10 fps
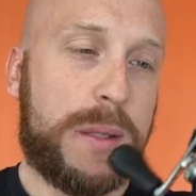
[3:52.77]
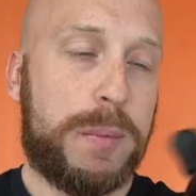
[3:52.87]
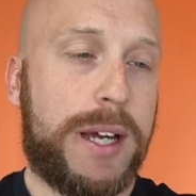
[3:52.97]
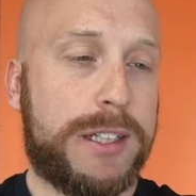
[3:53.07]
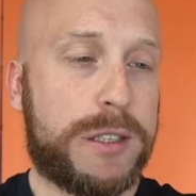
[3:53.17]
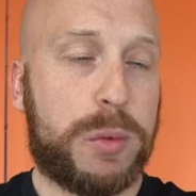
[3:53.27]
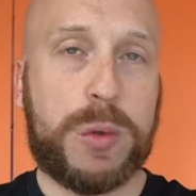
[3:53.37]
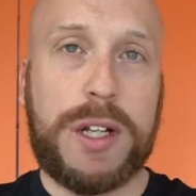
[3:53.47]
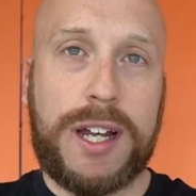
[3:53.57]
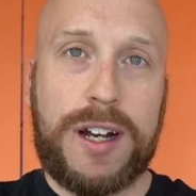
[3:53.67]
Ben
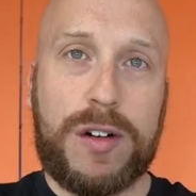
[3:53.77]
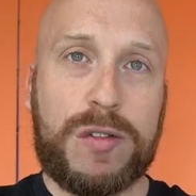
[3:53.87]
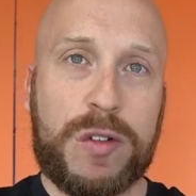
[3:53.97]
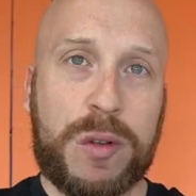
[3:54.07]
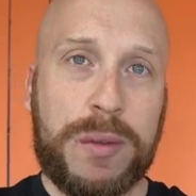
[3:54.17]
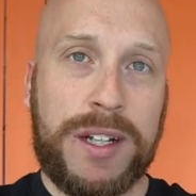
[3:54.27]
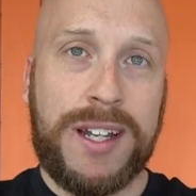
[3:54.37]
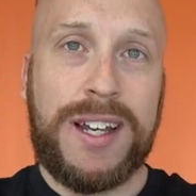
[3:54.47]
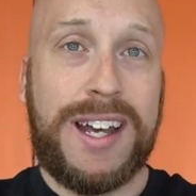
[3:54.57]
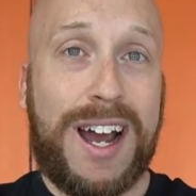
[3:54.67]
spooled that out for me.
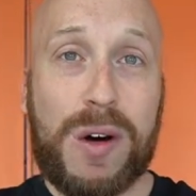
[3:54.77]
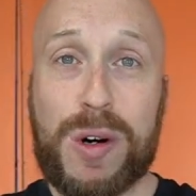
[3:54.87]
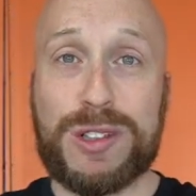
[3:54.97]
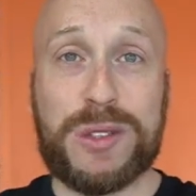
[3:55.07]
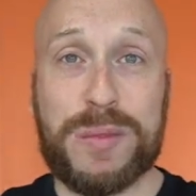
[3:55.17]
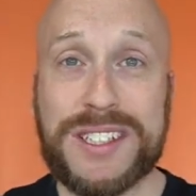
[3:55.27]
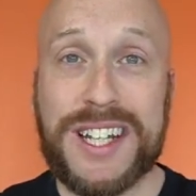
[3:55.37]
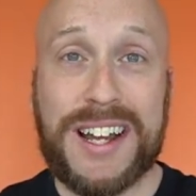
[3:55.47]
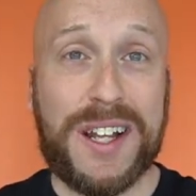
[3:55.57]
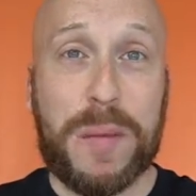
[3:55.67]
How awesome is that?